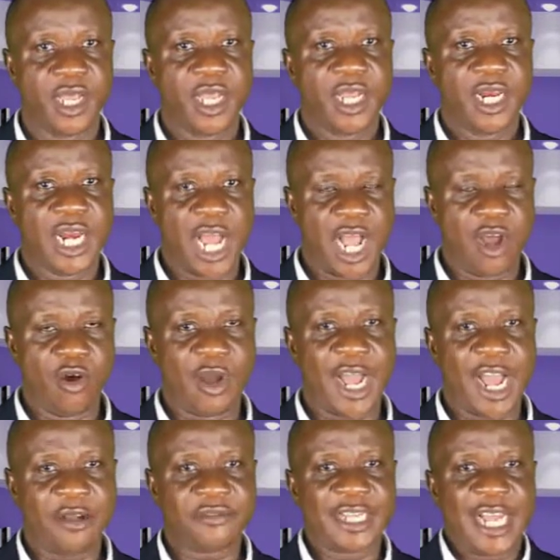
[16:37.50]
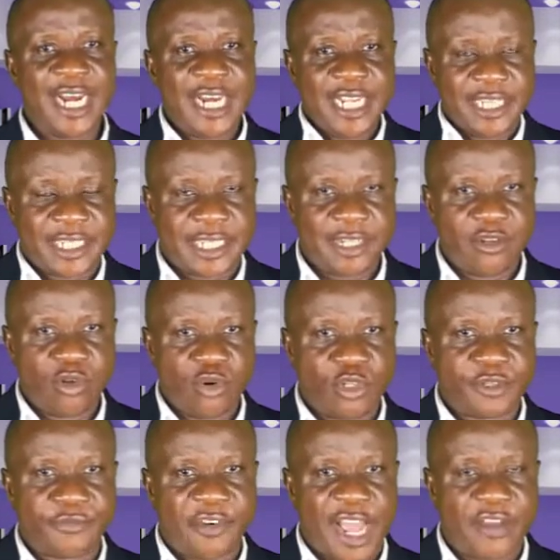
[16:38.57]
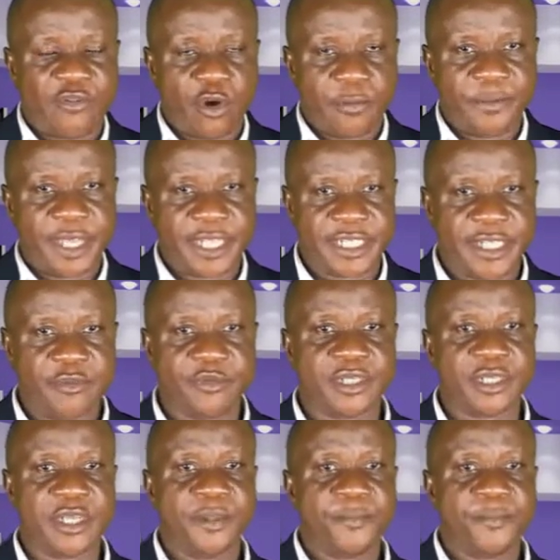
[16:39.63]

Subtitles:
Now, after listing those 5 objectives,